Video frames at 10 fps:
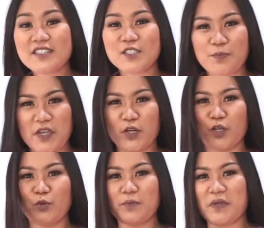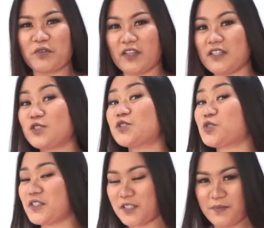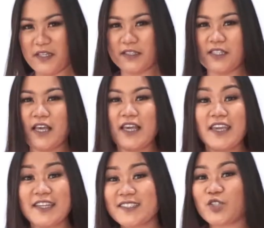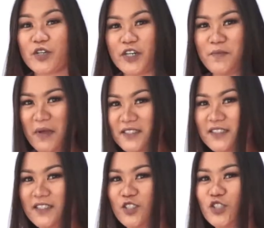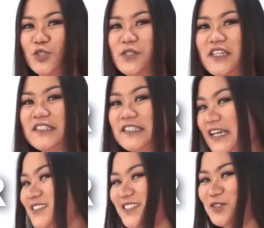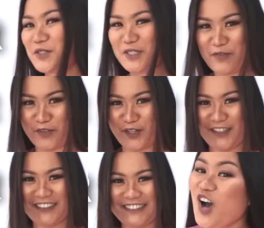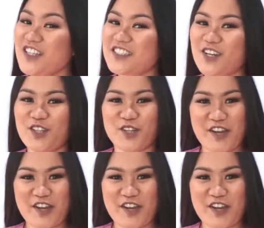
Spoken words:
the speaker would be ready to transmit his or her message to the intended receiver. On the other